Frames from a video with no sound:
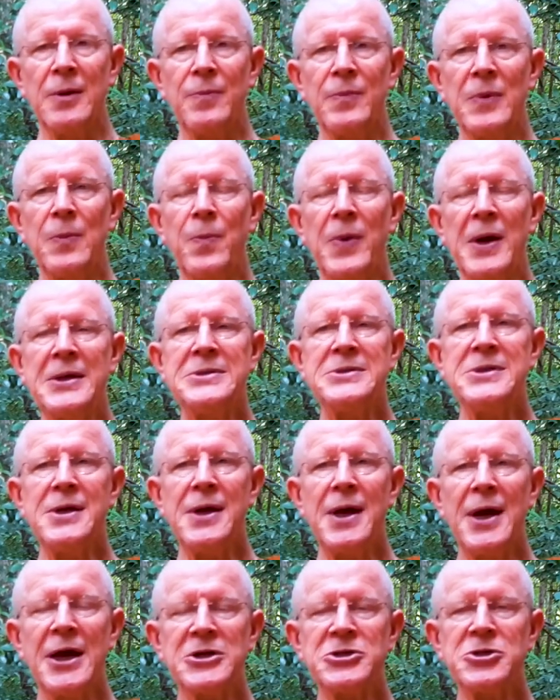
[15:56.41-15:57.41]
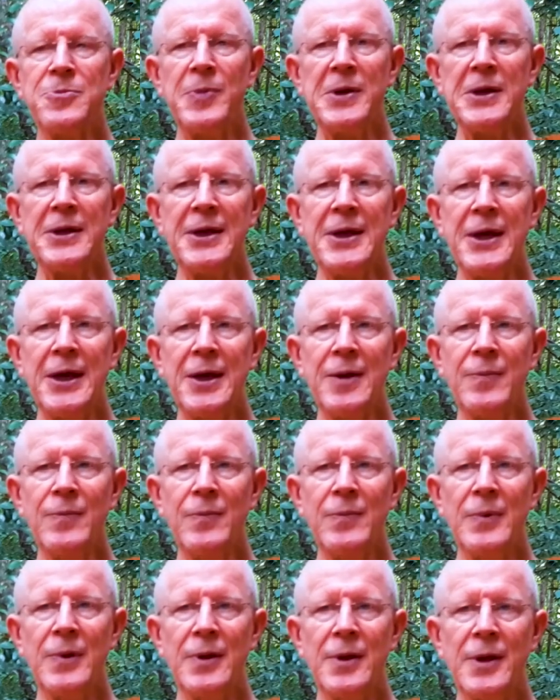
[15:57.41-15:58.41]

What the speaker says: But Bhante actually became